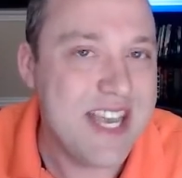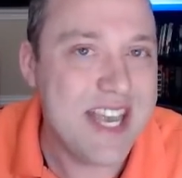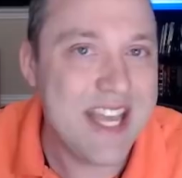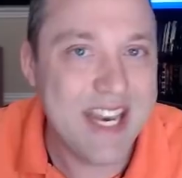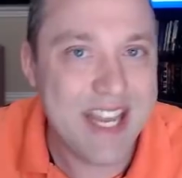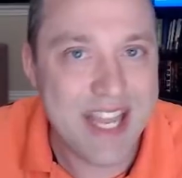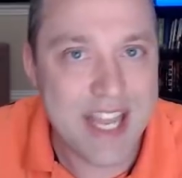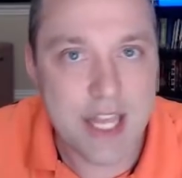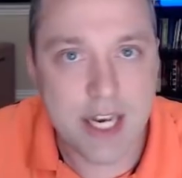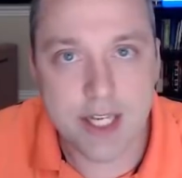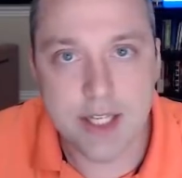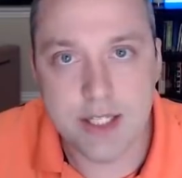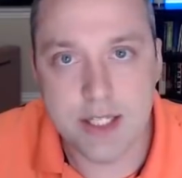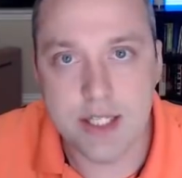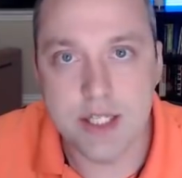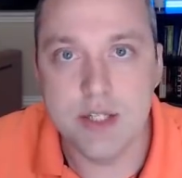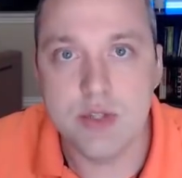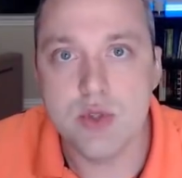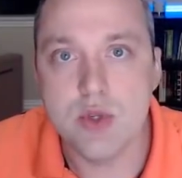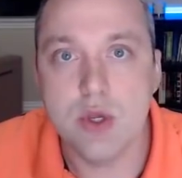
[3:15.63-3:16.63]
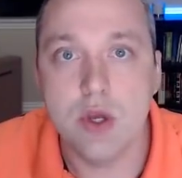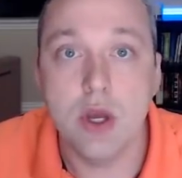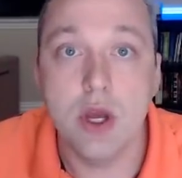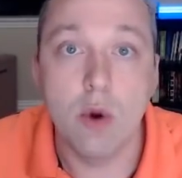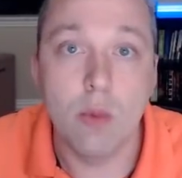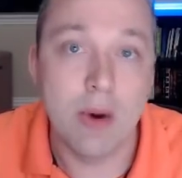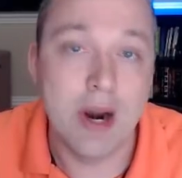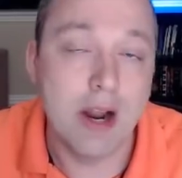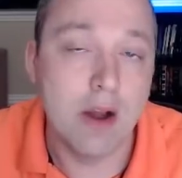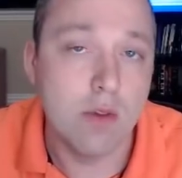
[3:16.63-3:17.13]
10 entities
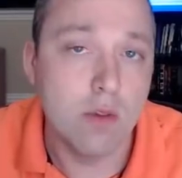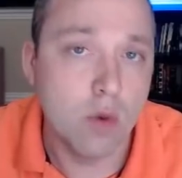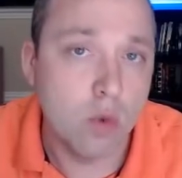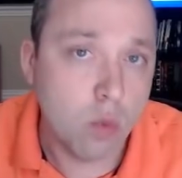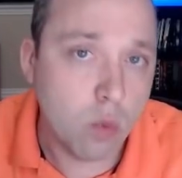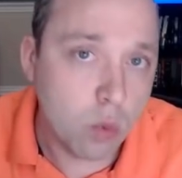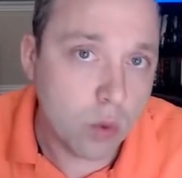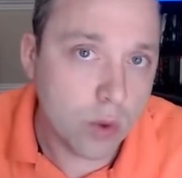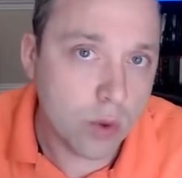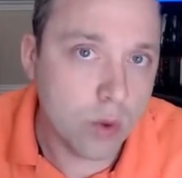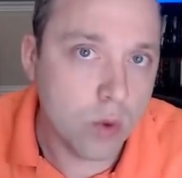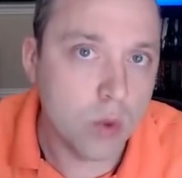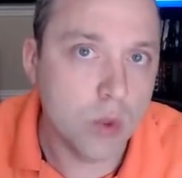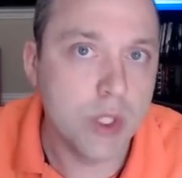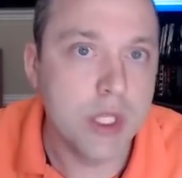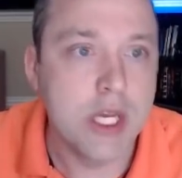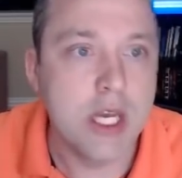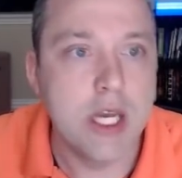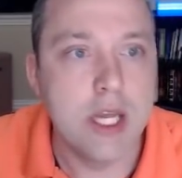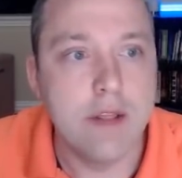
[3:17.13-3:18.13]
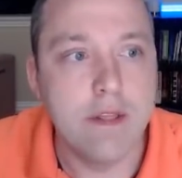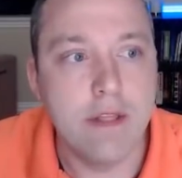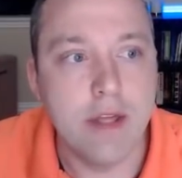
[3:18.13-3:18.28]
around the world